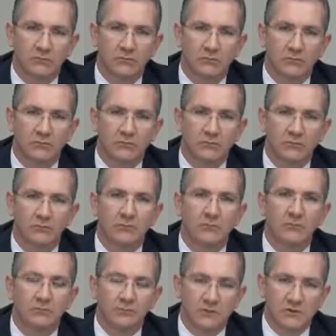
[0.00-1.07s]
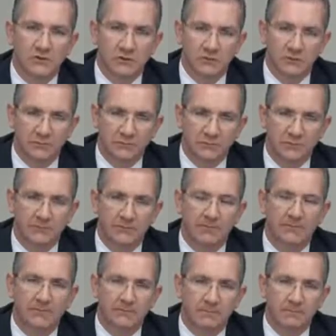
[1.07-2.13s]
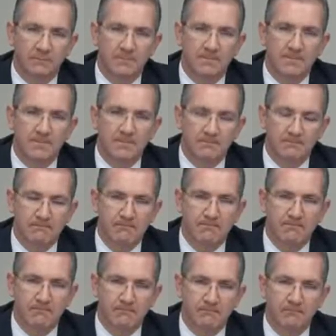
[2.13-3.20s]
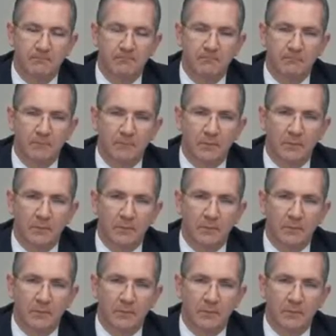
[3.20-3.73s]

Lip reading: unsuitable homes. They have young families now and they might be living in apartments,